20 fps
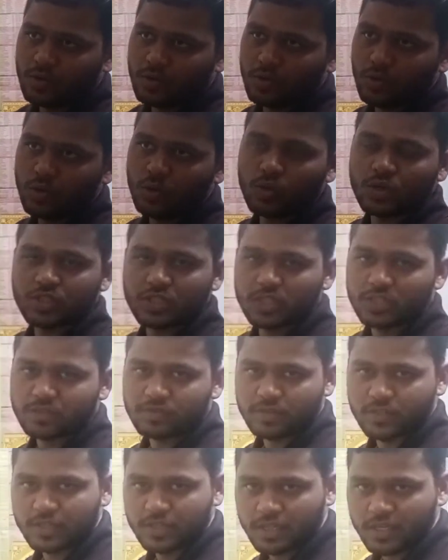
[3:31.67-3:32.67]
two questions
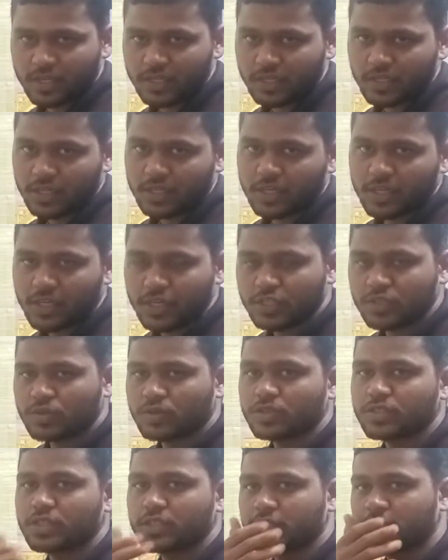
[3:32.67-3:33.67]
were there. Each
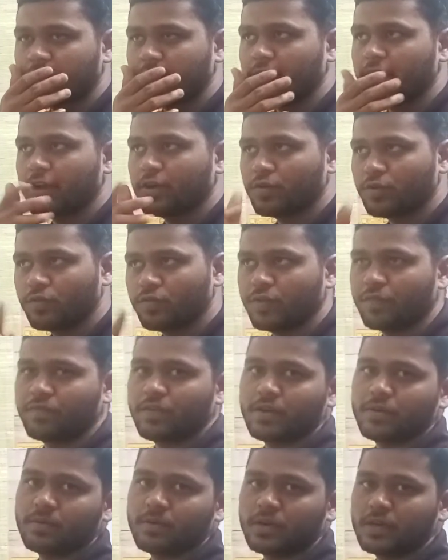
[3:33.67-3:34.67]
questions carry
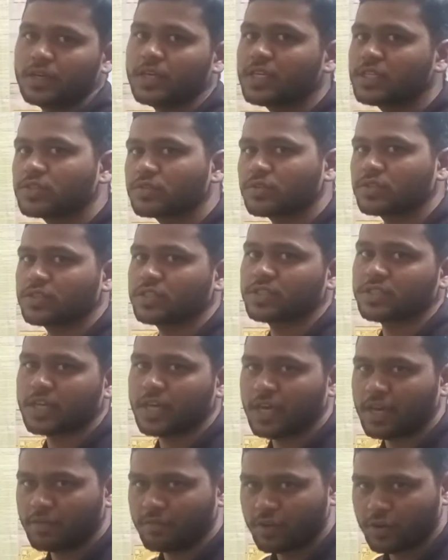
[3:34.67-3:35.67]
250. Each questions
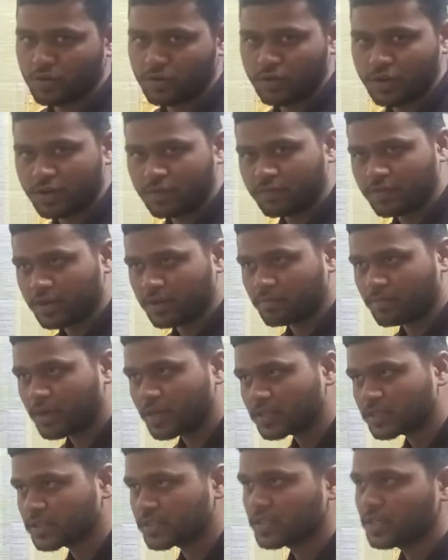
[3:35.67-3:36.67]
carry 125
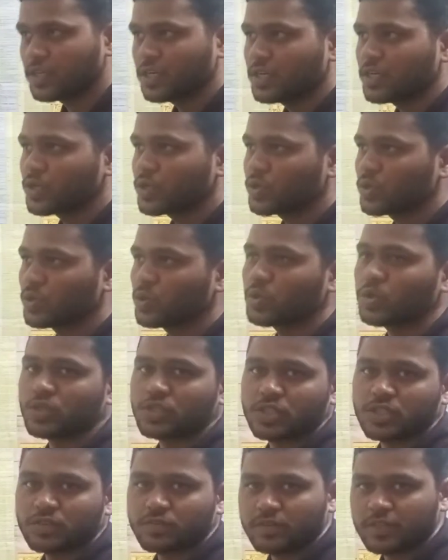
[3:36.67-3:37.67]
marks. Two
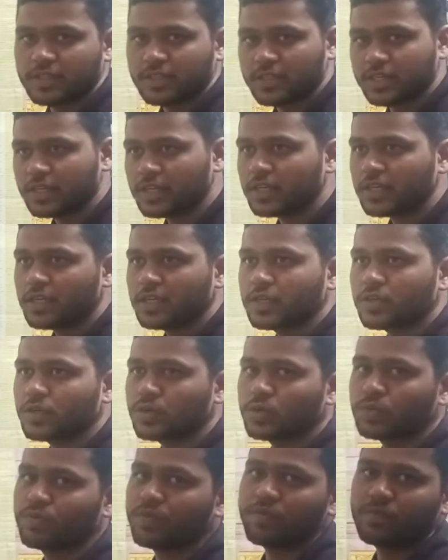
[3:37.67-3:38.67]
questions were there,
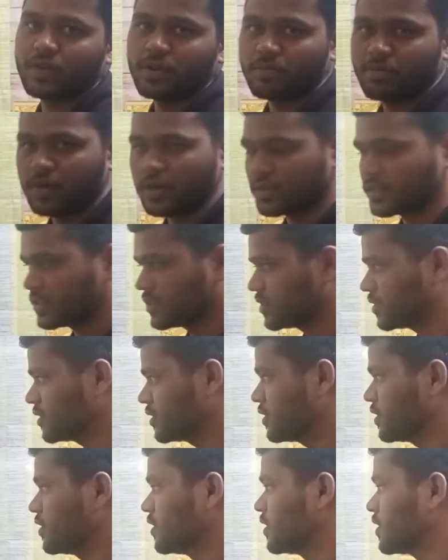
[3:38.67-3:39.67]
250 marks.
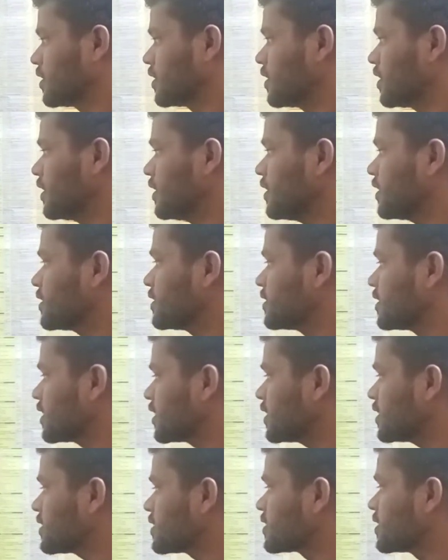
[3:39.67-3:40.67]
In the
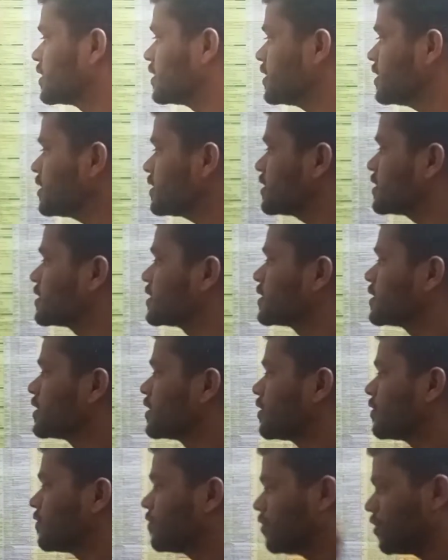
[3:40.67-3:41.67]
general studies,
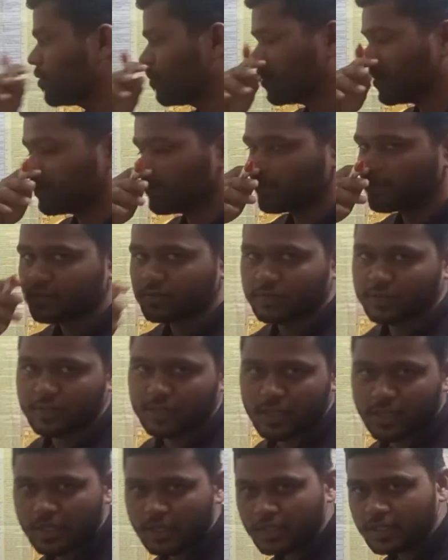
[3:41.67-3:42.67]
4 papers were
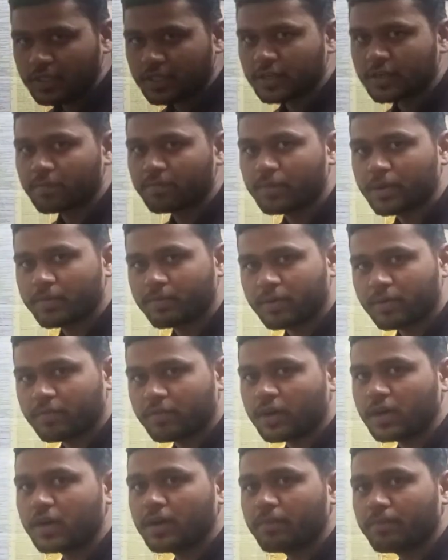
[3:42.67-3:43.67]
there: paper
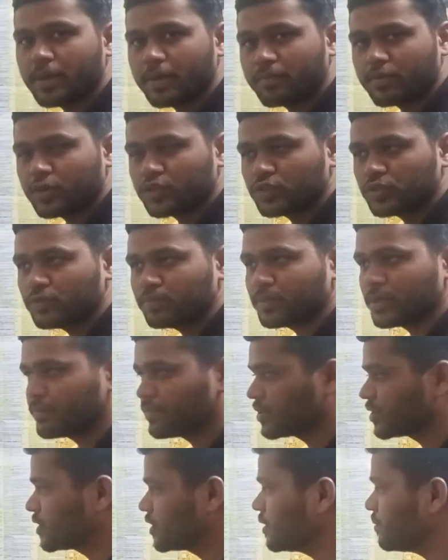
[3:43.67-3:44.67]
1, paper 2,
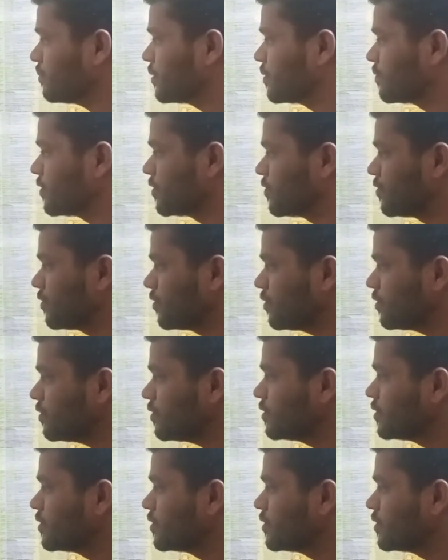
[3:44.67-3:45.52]
paper 3, paper 4.